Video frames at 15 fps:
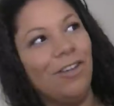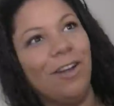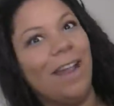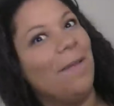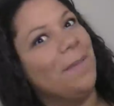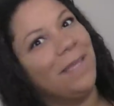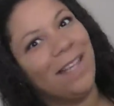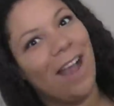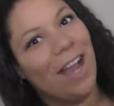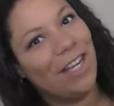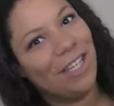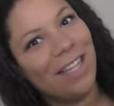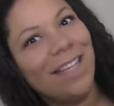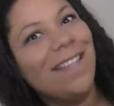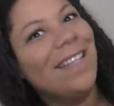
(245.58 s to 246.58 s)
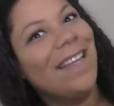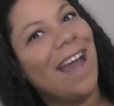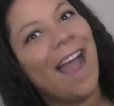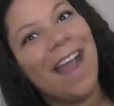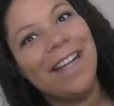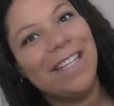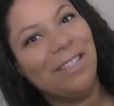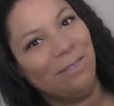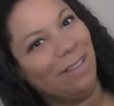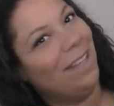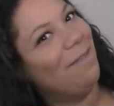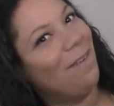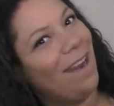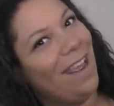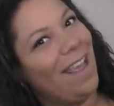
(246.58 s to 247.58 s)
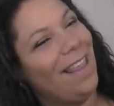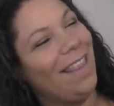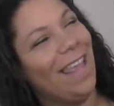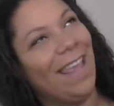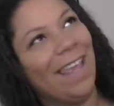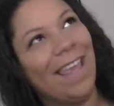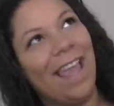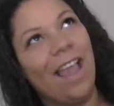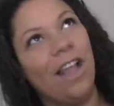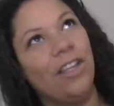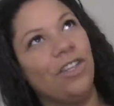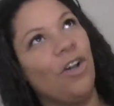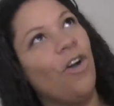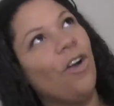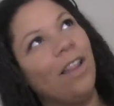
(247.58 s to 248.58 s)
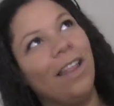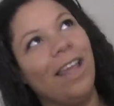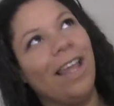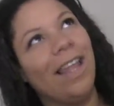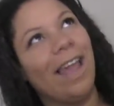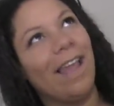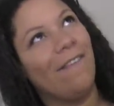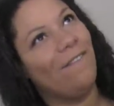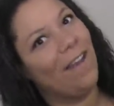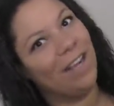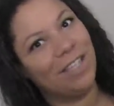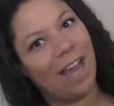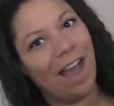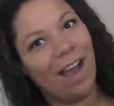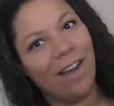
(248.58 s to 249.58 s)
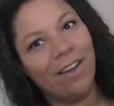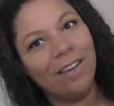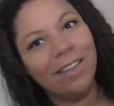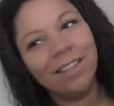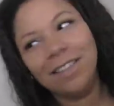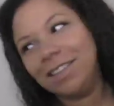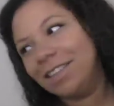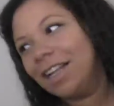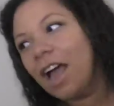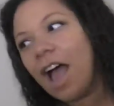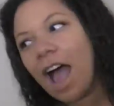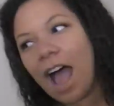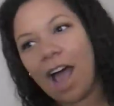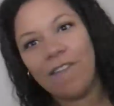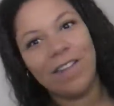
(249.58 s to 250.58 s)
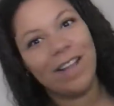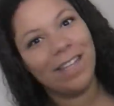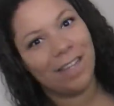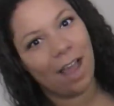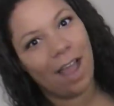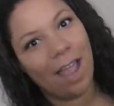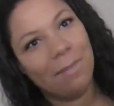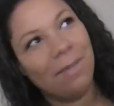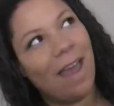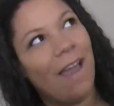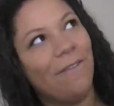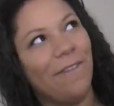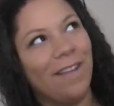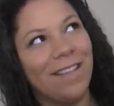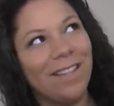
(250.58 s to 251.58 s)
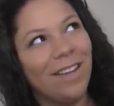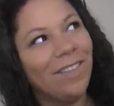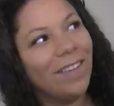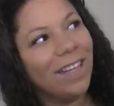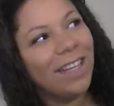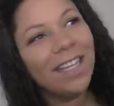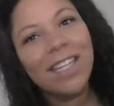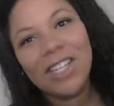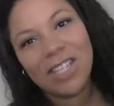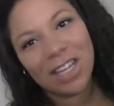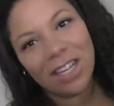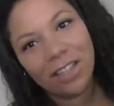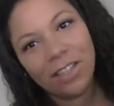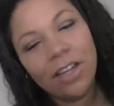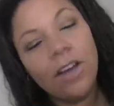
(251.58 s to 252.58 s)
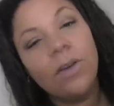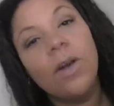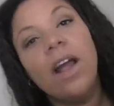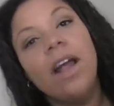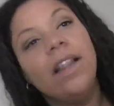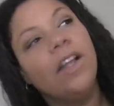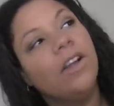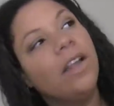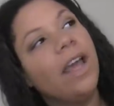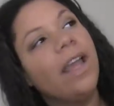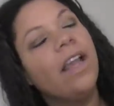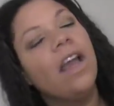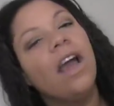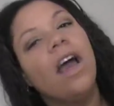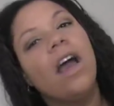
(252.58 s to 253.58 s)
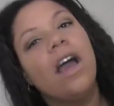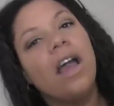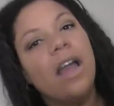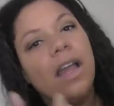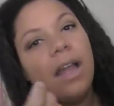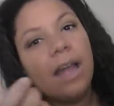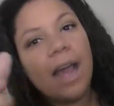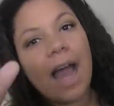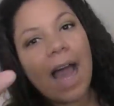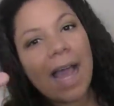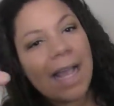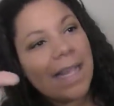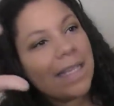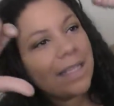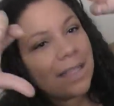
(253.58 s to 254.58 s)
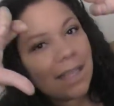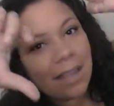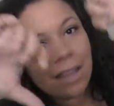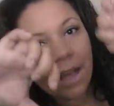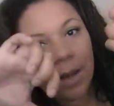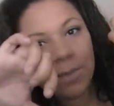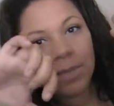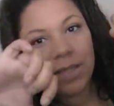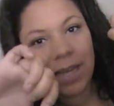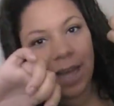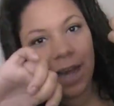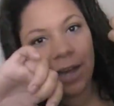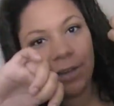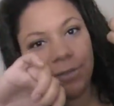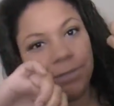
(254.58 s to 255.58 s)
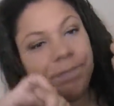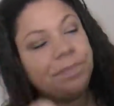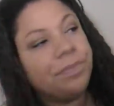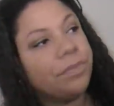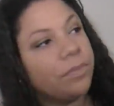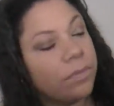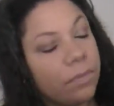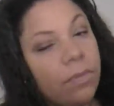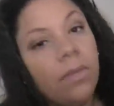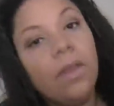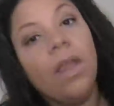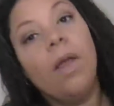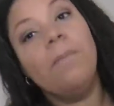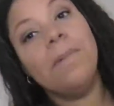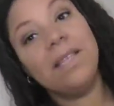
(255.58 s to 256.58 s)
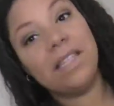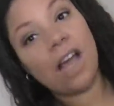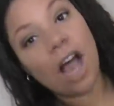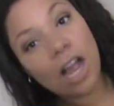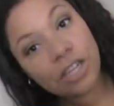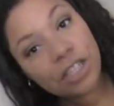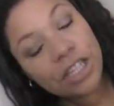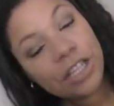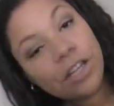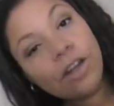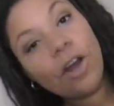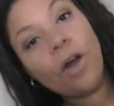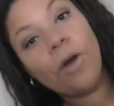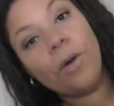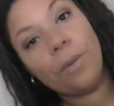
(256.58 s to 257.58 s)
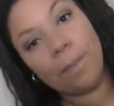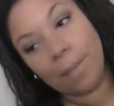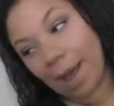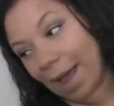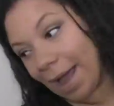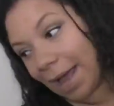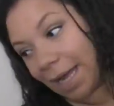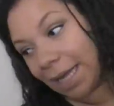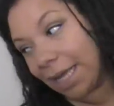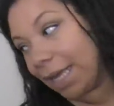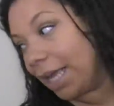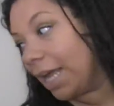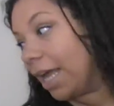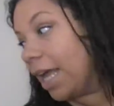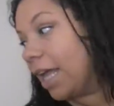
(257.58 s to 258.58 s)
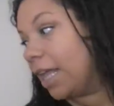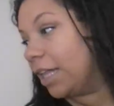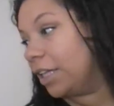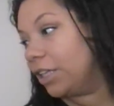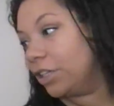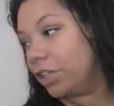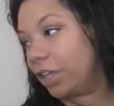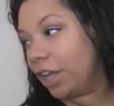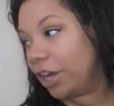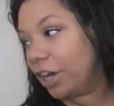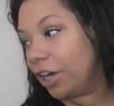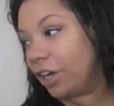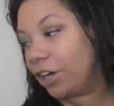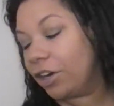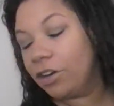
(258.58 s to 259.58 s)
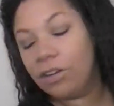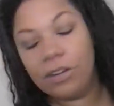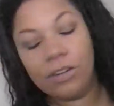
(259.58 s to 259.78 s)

great massages and I just really want to like totally like veg out and have a good time and have friends over and chill. No, they're like ice the thumbs down, massaging their own back. They're